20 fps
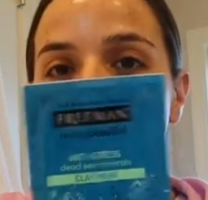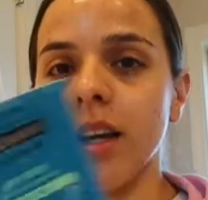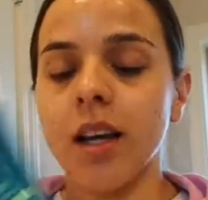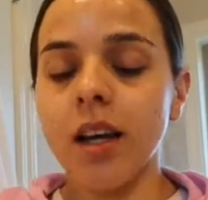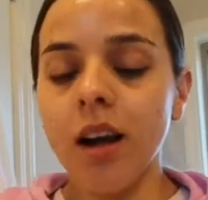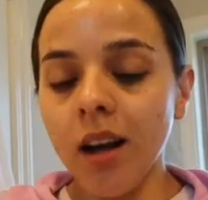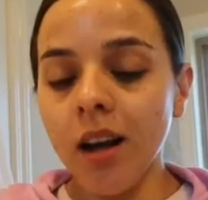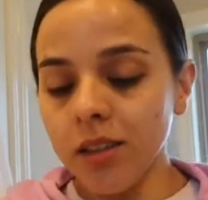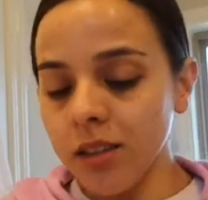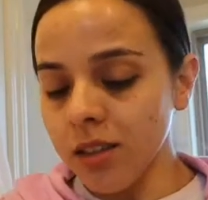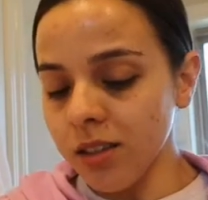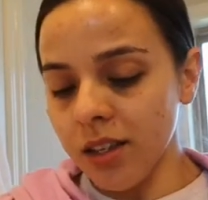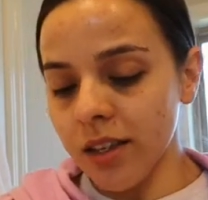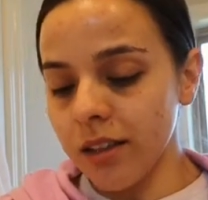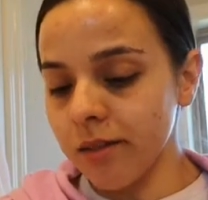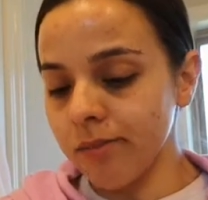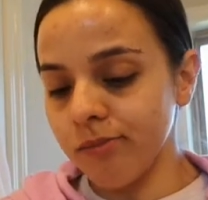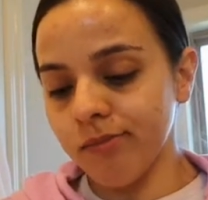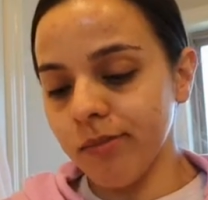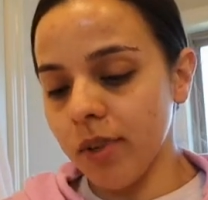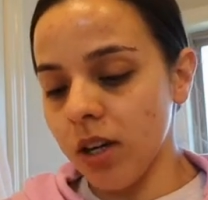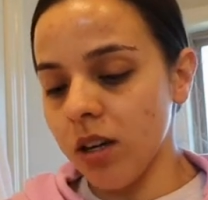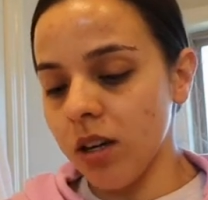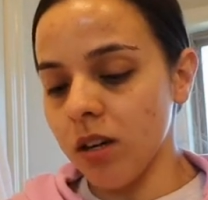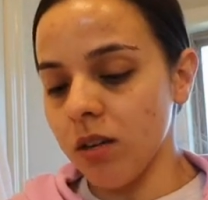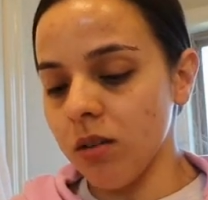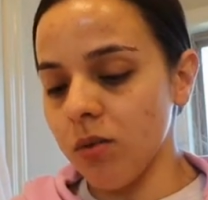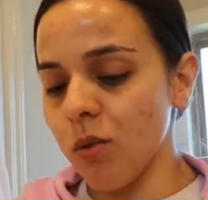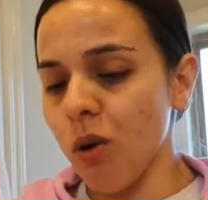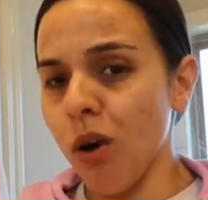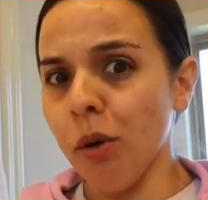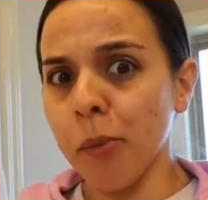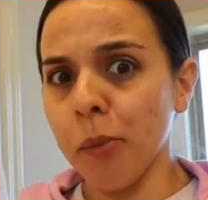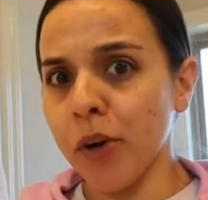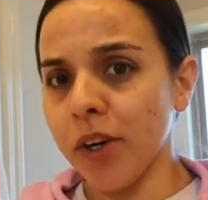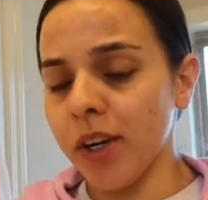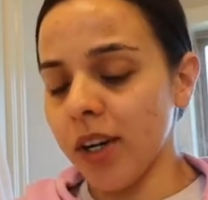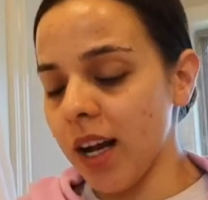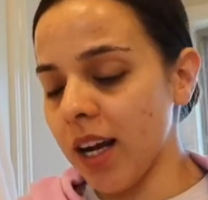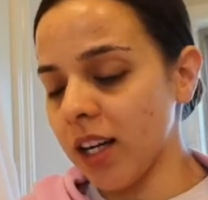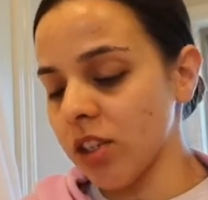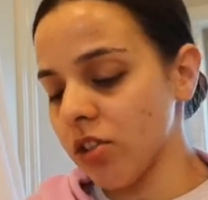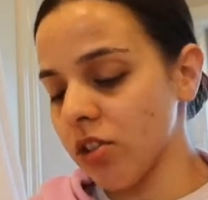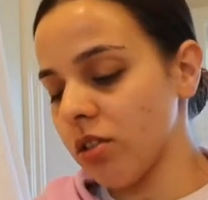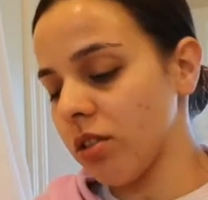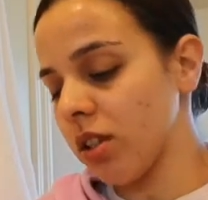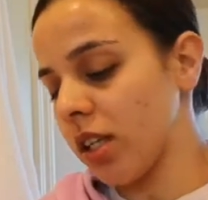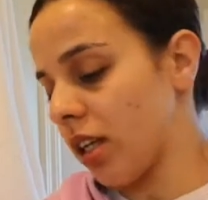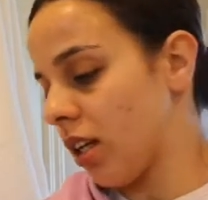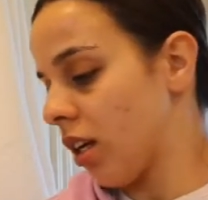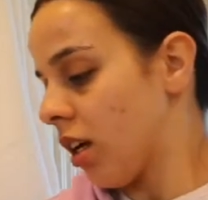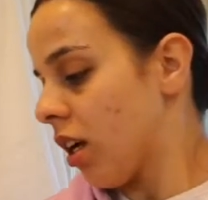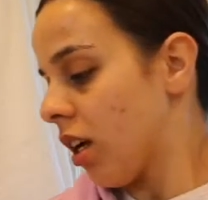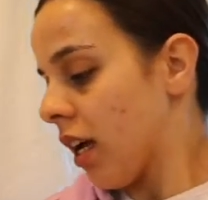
I got this at Walmart actually,